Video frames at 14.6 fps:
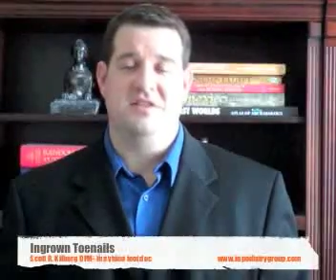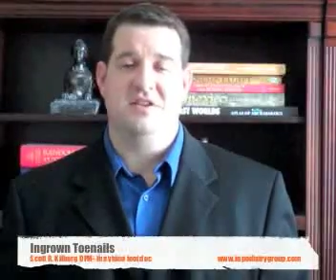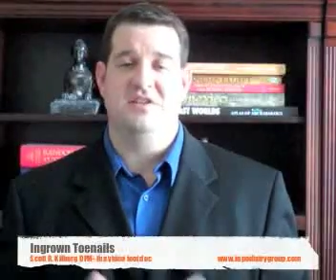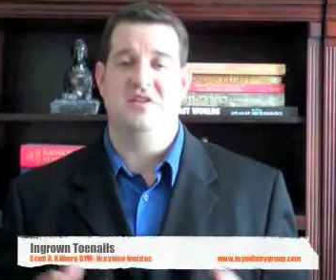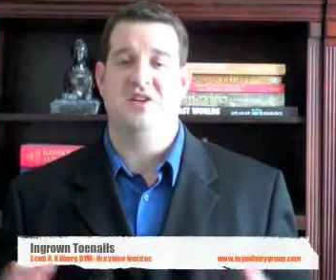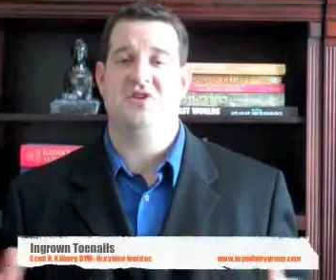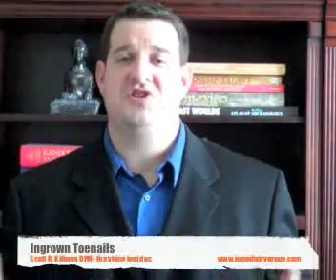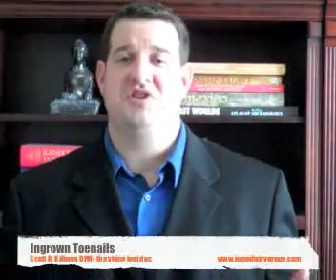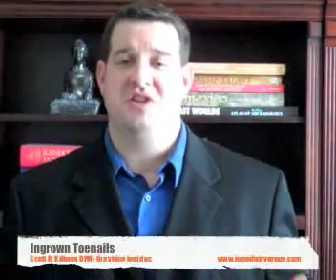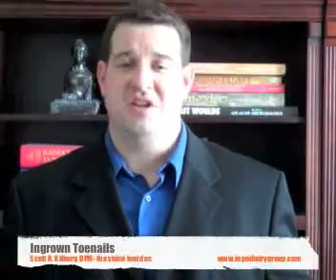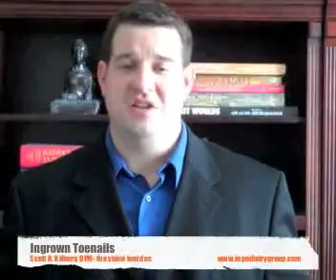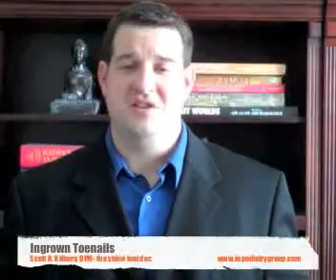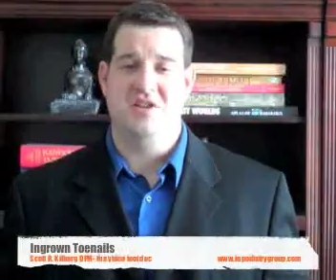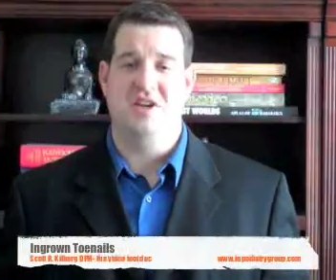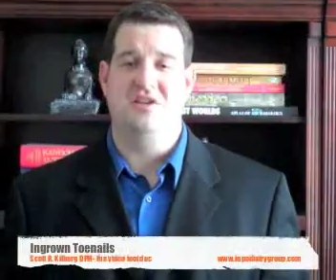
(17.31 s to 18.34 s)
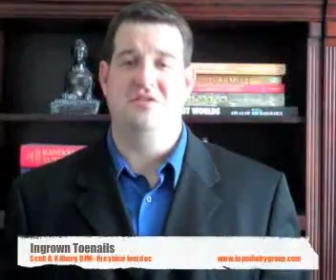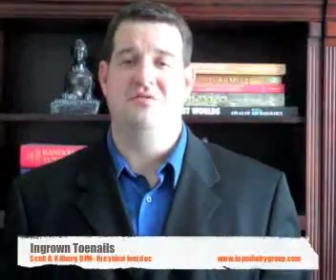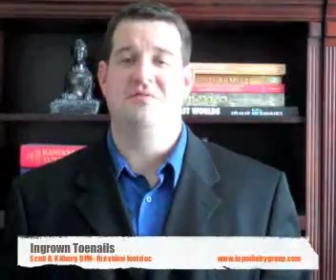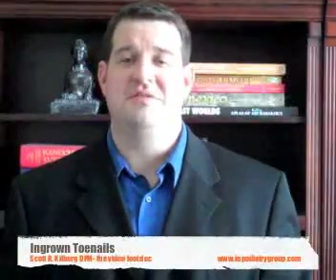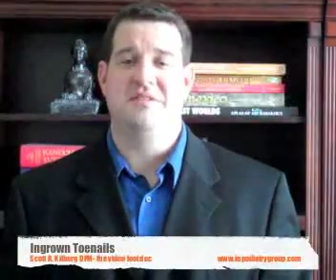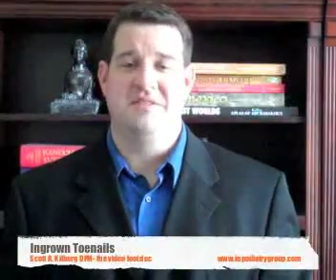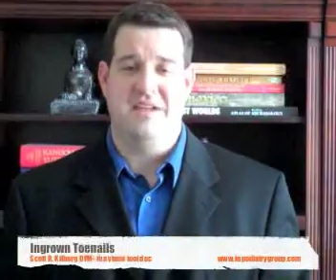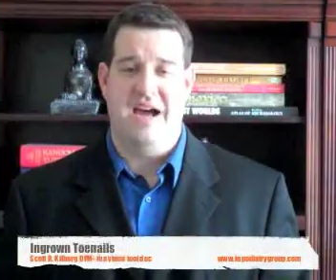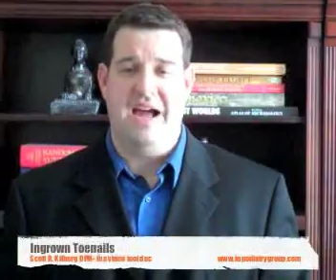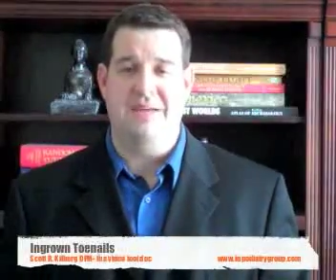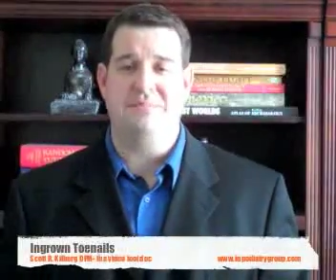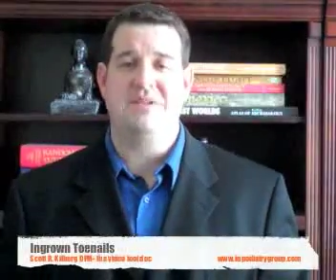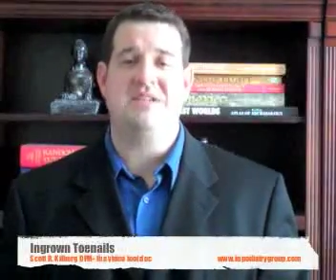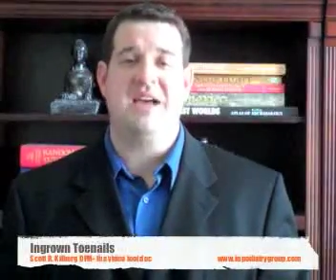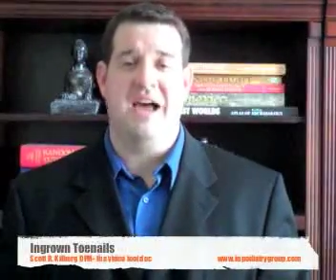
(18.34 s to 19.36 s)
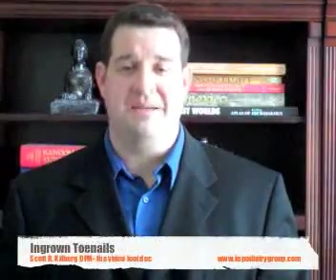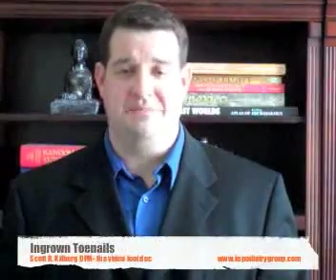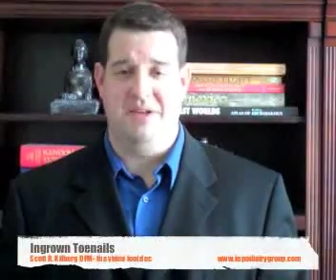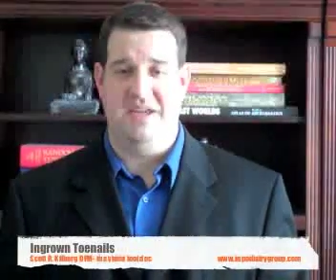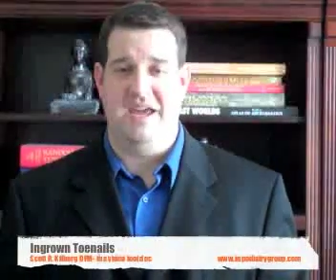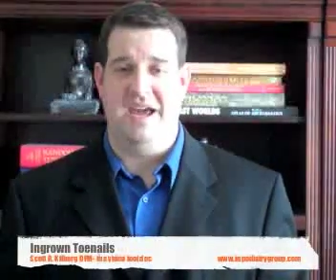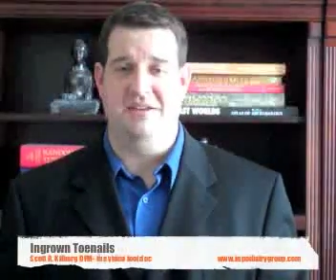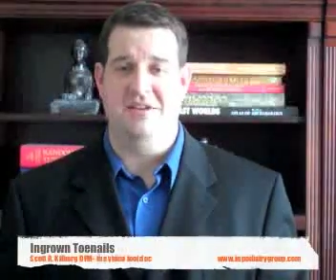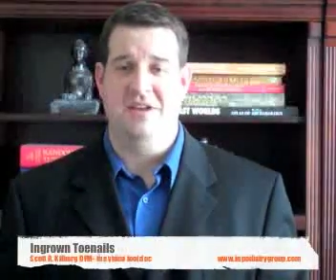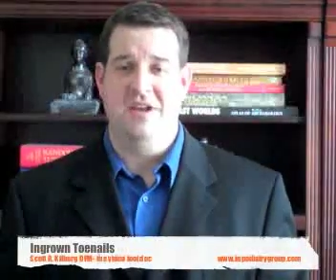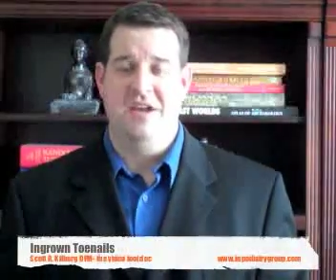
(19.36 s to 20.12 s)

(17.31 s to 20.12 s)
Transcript: condition to continue time and time again.